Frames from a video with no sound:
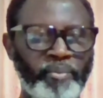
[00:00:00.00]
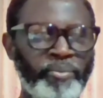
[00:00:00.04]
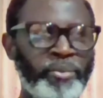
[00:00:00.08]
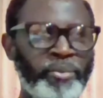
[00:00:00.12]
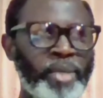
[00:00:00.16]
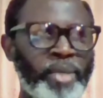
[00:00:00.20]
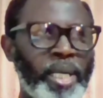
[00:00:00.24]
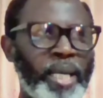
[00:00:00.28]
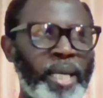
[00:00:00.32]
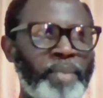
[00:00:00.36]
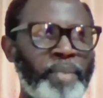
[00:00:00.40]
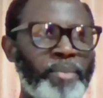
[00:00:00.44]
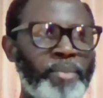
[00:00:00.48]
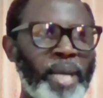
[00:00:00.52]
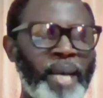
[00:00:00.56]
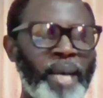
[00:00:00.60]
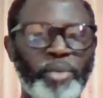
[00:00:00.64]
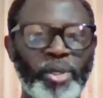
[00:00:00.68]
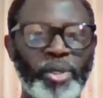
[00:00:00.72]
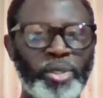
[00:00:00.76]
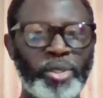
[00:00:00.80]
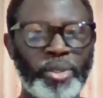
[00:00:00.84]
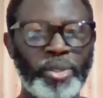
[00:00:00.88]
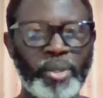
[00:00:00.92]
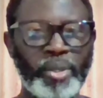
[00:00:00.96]
um, I'm
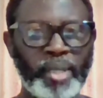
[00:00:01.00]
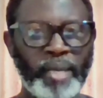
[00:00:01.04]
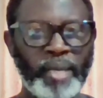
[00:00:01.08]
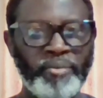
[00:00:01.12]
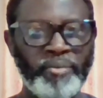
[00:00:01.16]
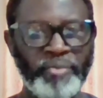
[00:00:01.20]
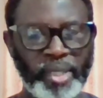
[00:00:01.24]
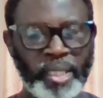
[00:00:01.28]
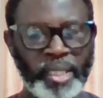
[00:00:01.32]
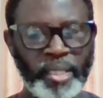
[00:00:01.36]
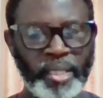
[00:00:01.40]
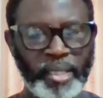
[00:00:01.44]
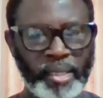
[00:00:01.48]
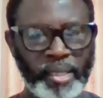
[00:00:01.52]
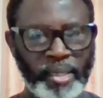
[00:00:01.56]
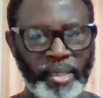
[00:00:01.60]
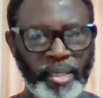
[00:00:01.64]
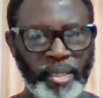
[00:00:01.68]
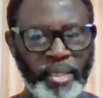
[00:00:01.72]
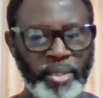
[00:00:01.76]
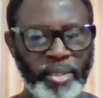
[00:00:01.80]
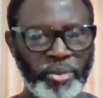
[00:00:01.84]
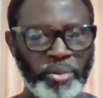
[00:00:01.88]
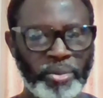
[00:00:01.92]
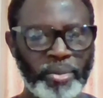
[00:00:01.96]
not sure that funding is
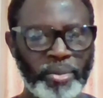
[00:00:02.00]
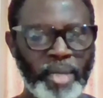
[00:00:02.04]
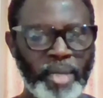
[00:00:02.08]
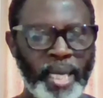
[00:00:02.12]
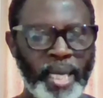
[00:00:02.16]
the issue.